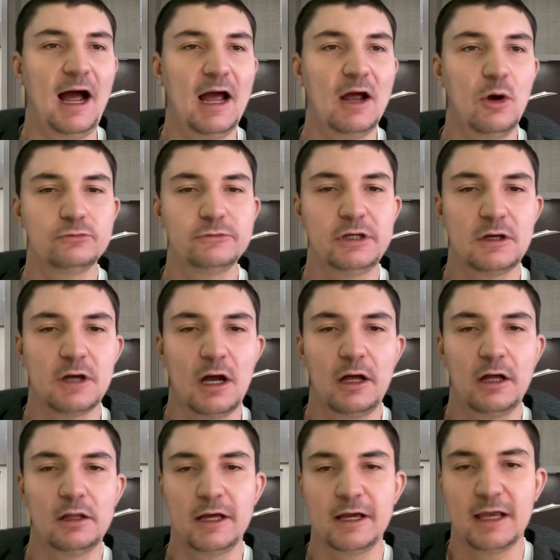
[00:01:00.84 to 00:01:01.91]
I only
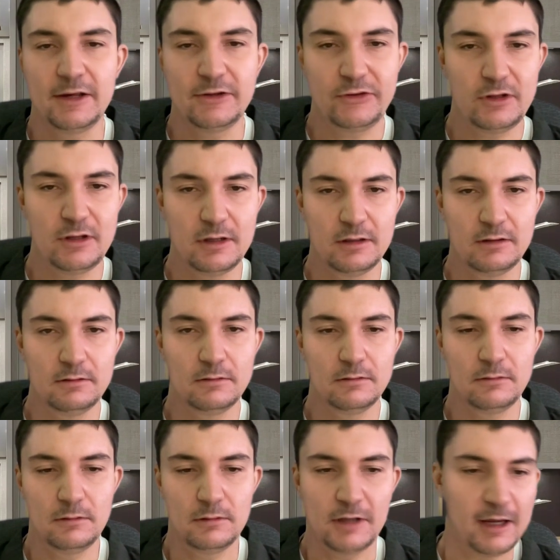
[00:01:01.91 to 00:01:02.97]
call it like I see it.
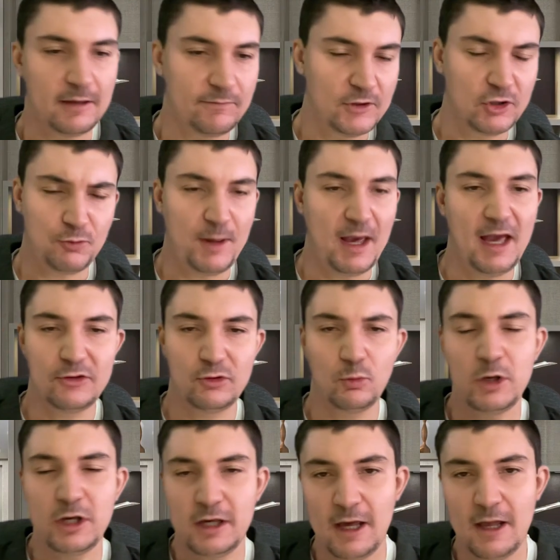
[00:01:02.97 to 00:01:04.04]
Like this
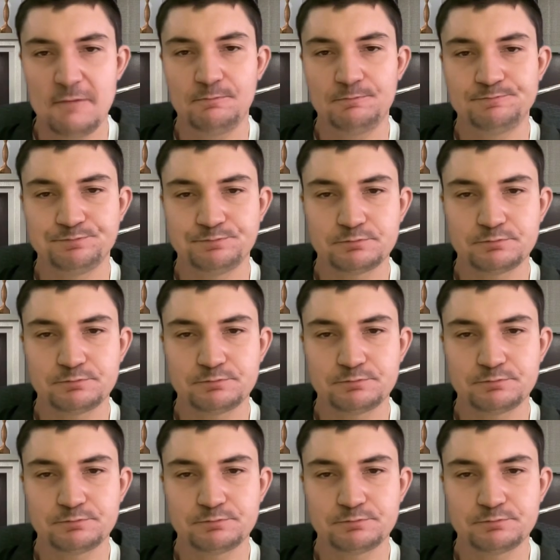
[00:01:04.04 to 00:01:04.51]
past weekend,